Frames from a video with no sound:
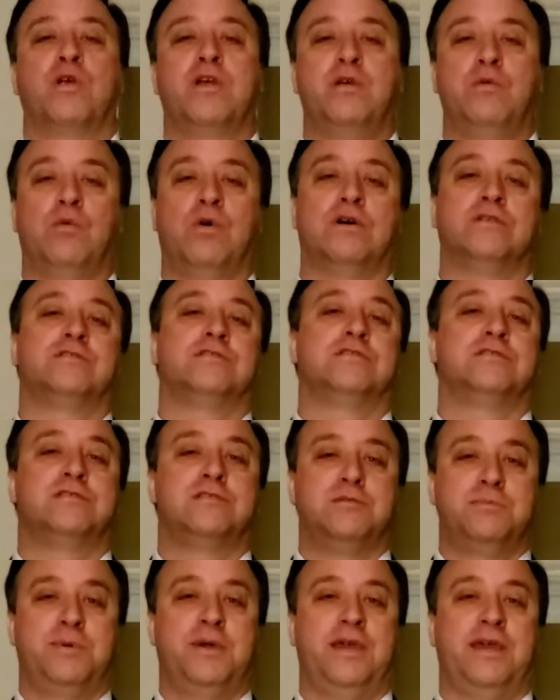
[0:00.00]
where He wants us
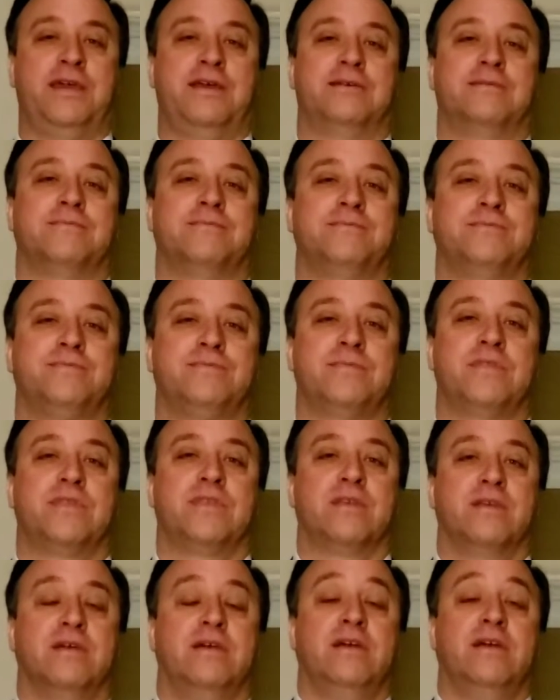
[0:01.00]
to be.
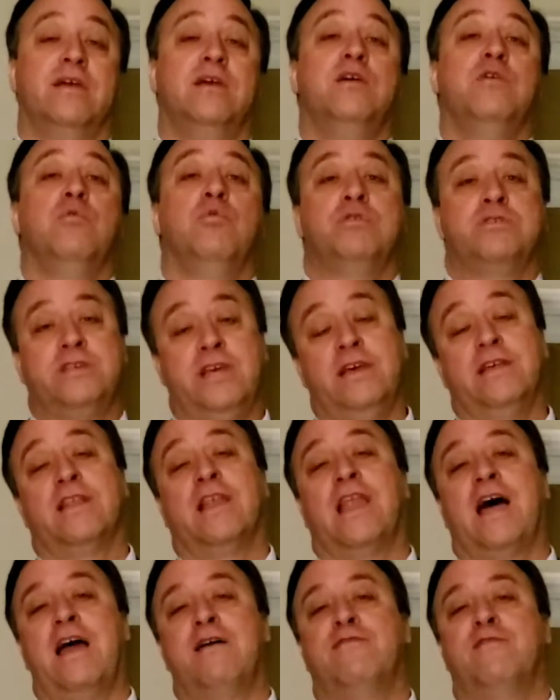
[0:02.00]
We see it in
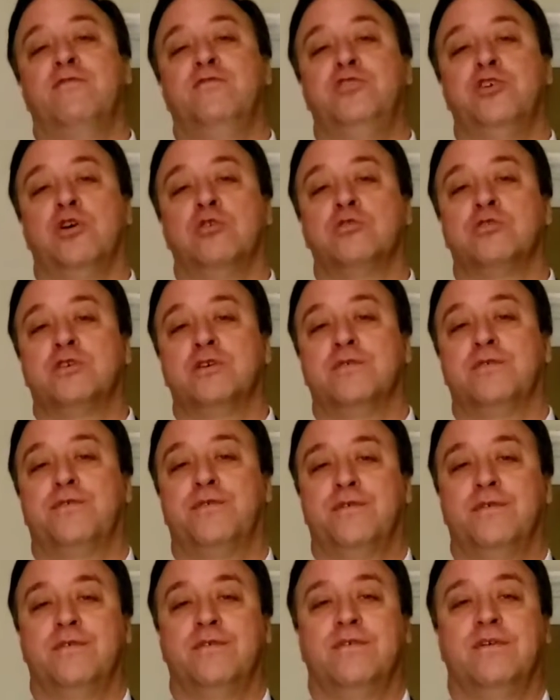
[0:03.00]
the life of
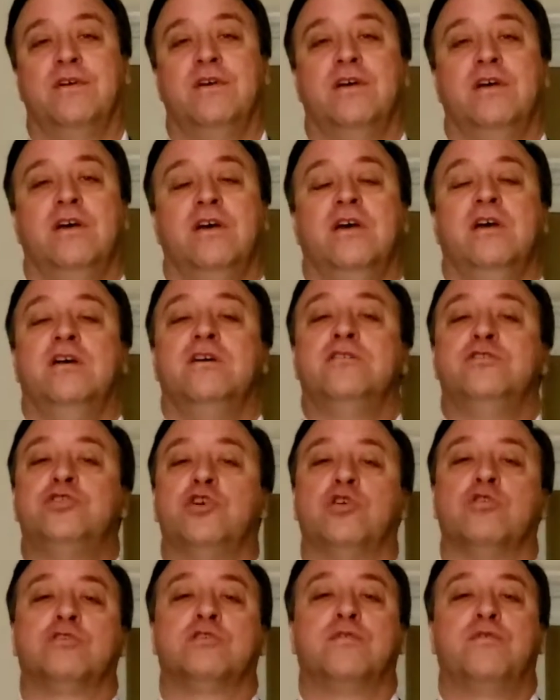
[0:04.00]
Joseph.
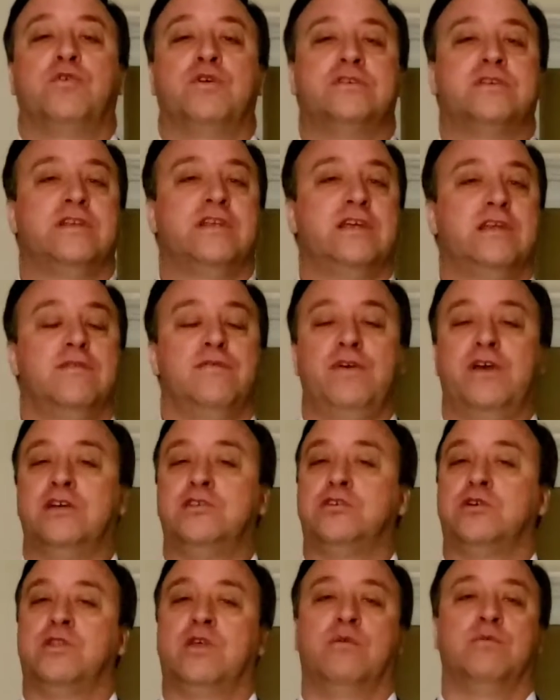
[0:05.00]
Joseph was an
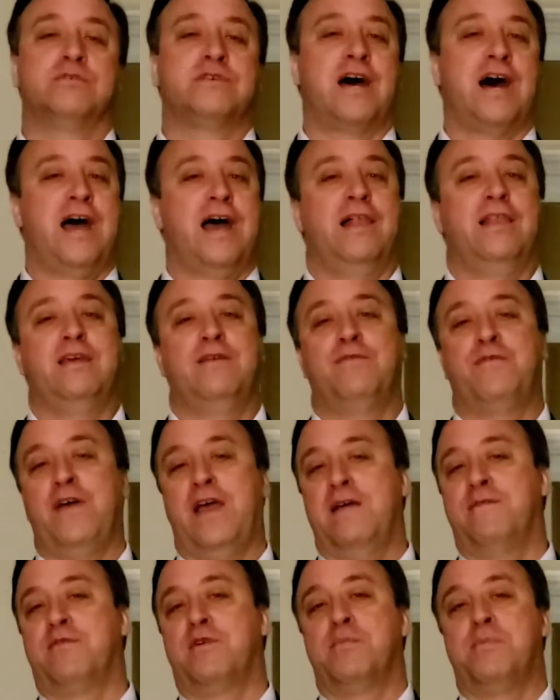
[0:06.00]
individual that was highly
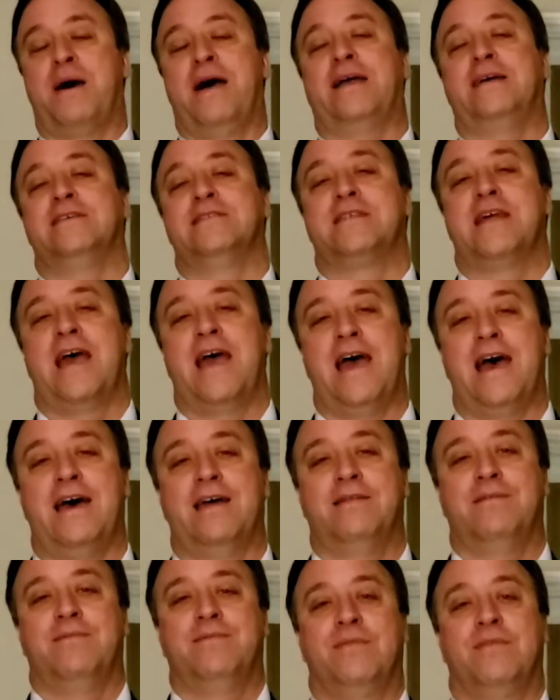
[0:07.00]
favored by his
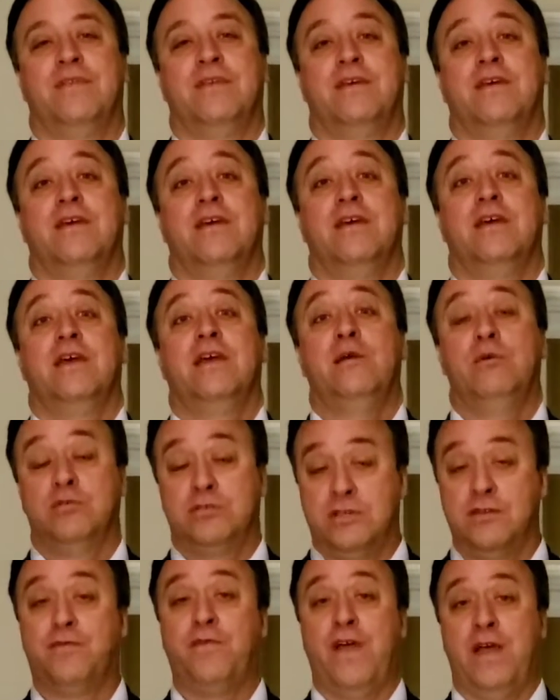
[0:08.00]
dad. He
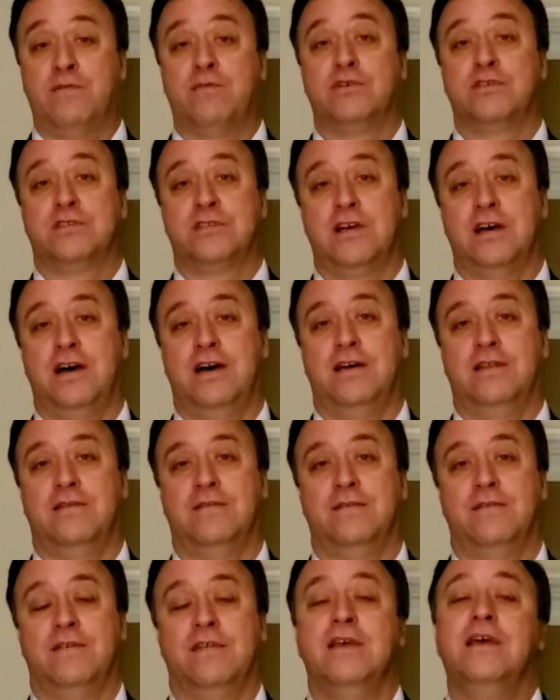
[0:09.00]
was the favorite son.
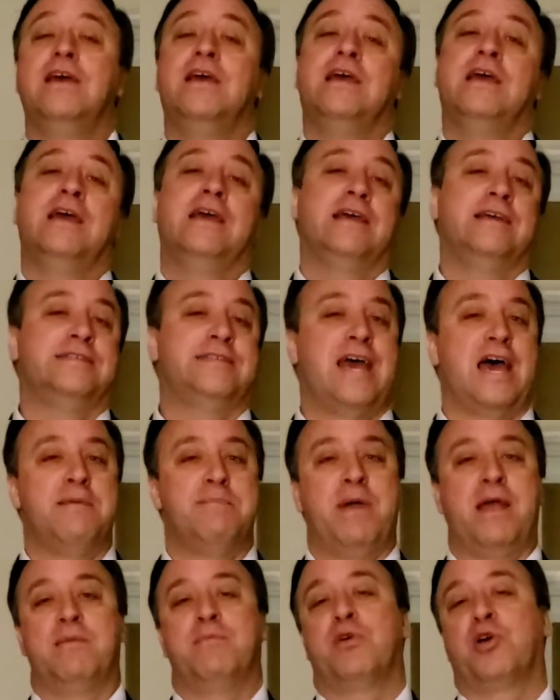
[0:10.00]
His
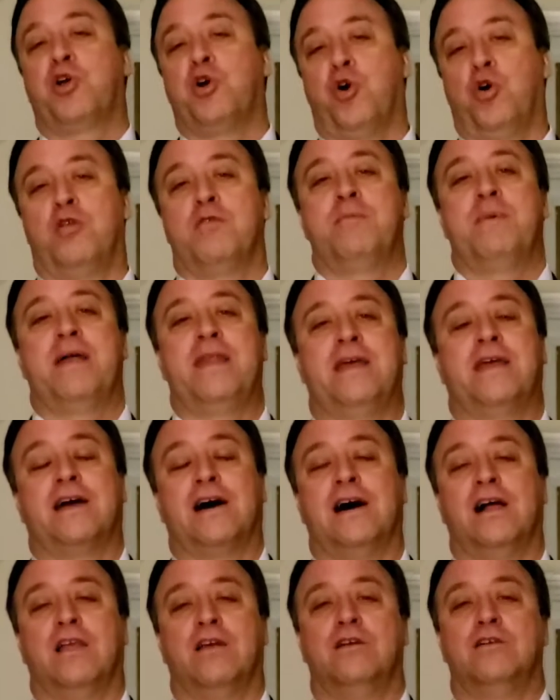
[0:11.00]
dad made him the coat of many
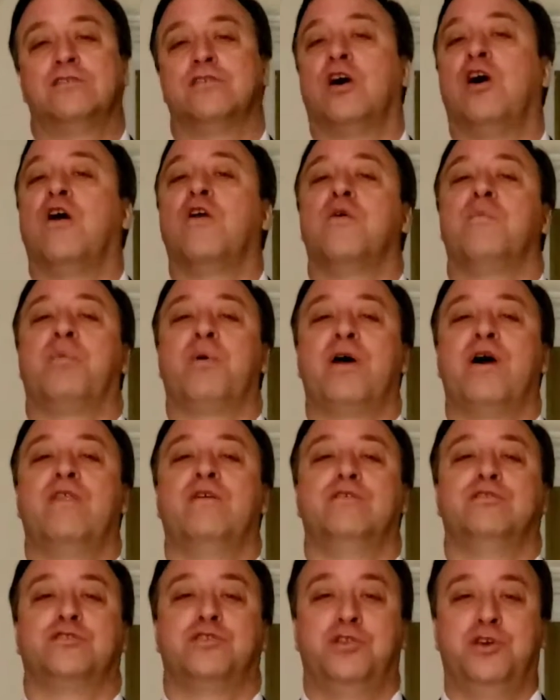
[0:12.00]
colors. All the
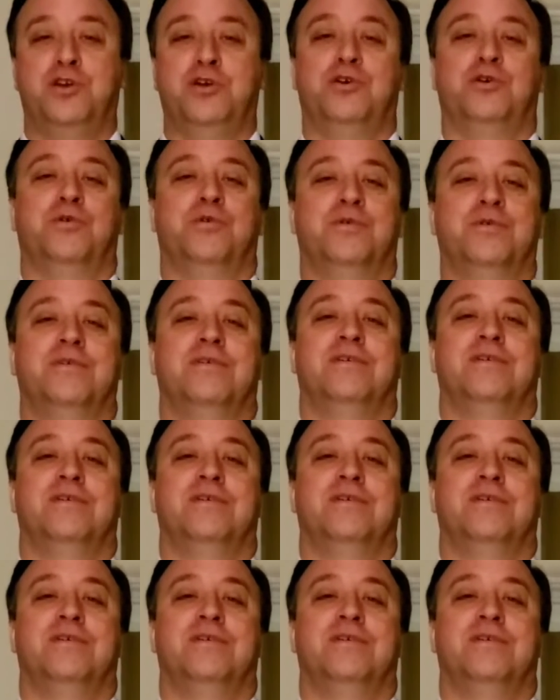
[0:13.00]
brothers knew